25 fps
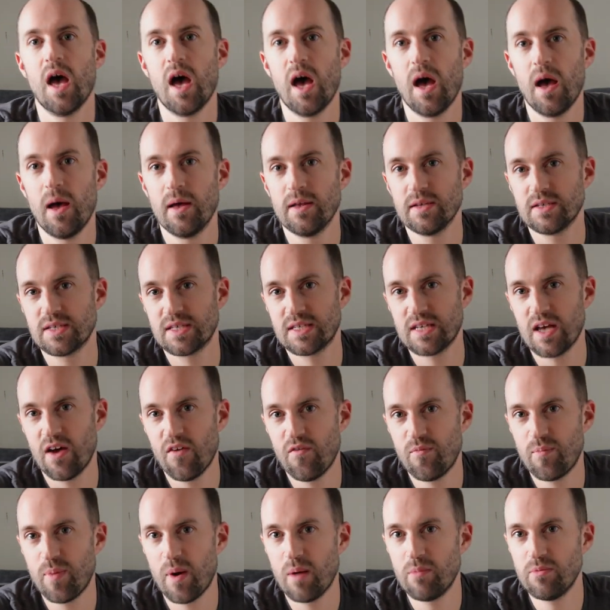
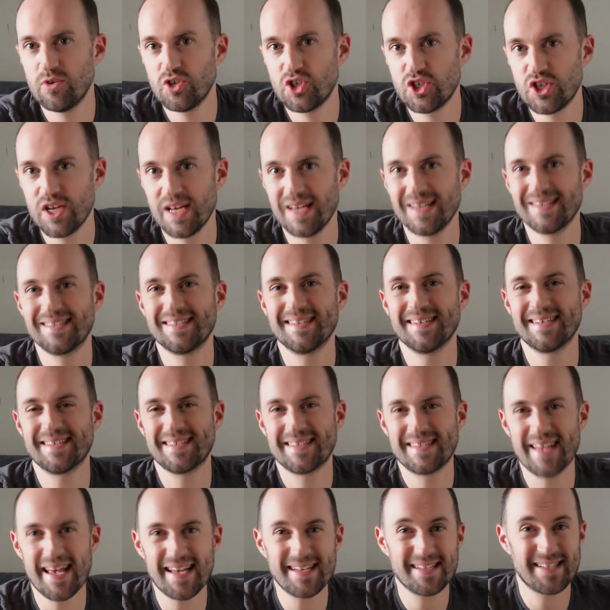Self-Publishing
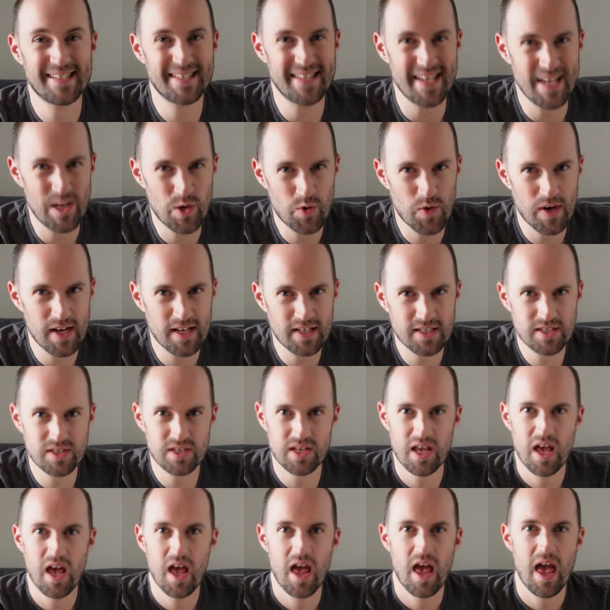Success
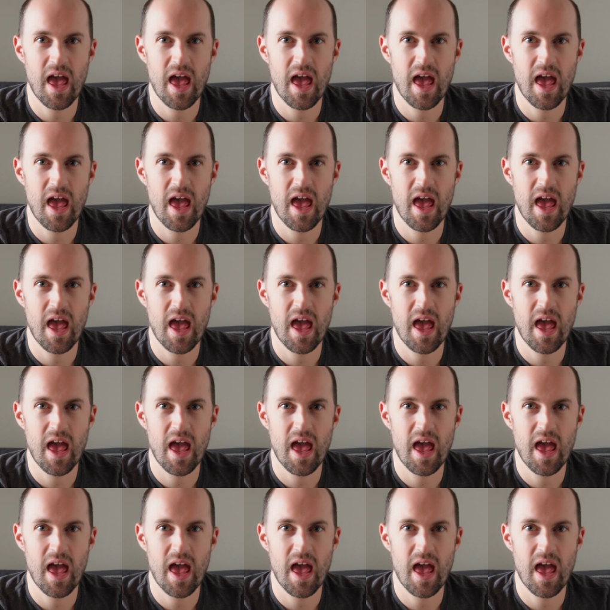Secrets.